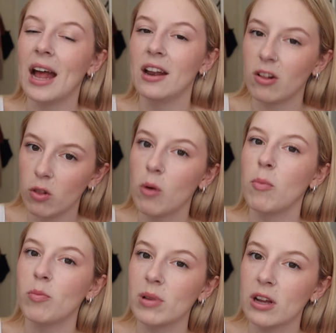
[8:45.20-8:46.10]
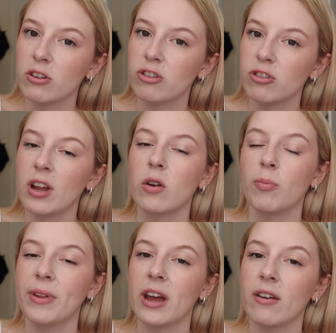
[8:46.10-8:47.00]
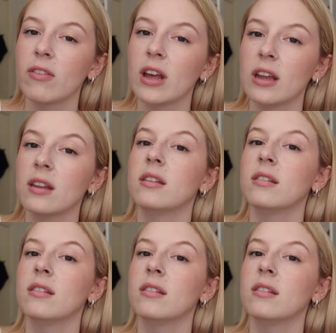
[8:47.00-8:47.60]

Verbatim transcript: and a lot more blush I normally have like